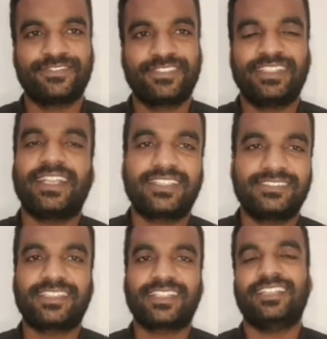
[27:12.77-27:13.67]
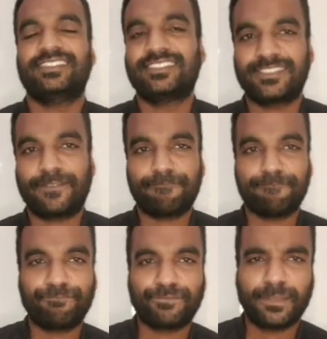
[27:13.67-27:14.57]
That is the case.
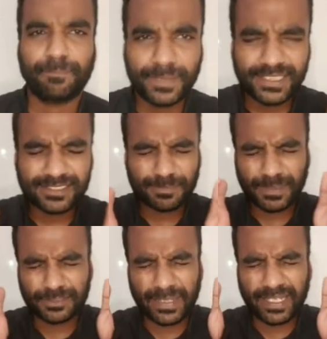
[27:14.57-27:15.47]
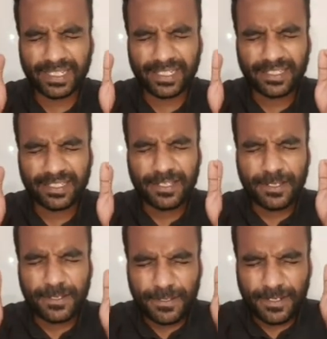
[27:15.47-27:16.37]
Please make it
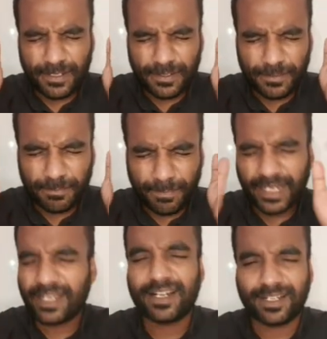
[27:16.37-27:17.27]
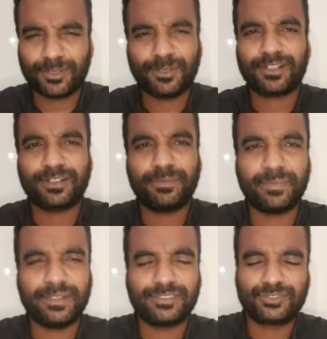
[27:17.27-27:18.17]
by heart,
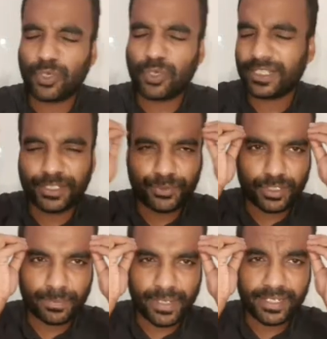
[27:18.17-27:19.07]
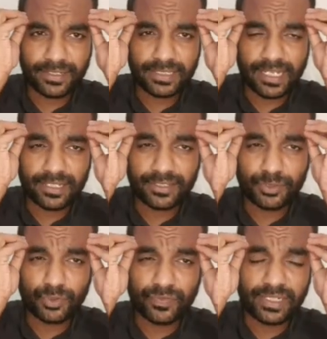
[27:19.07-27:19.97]
or store it in your mind that
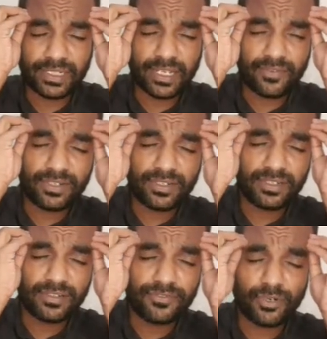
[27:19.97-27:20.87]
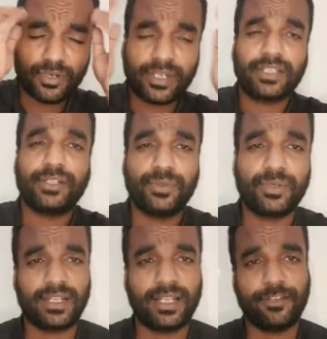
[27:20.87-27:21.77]
you will never forget in
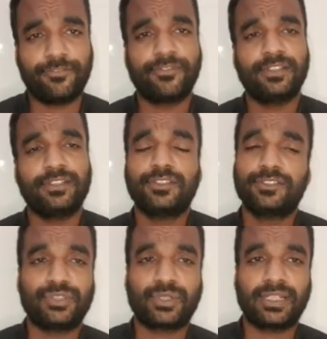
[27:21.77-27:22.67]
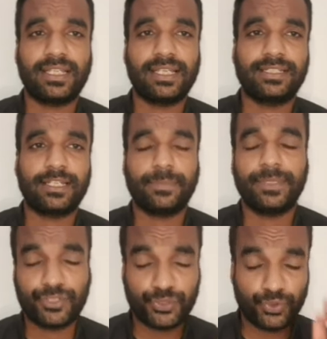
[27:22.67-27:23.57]
your life. Store it like that.
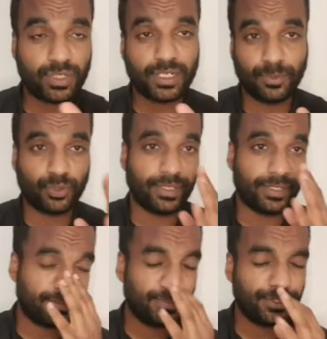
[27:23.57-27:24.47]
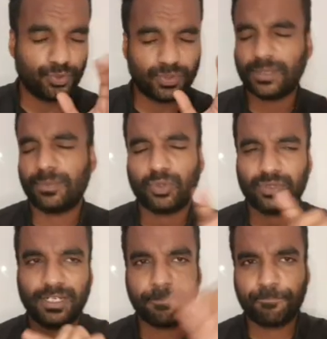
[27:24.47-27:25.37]
Be sure about it. Be sure about
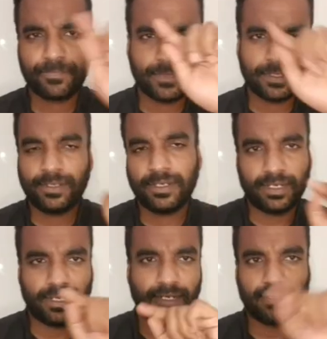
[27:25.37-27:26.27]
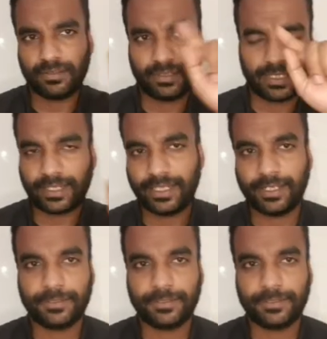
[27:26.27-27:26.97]
the technique.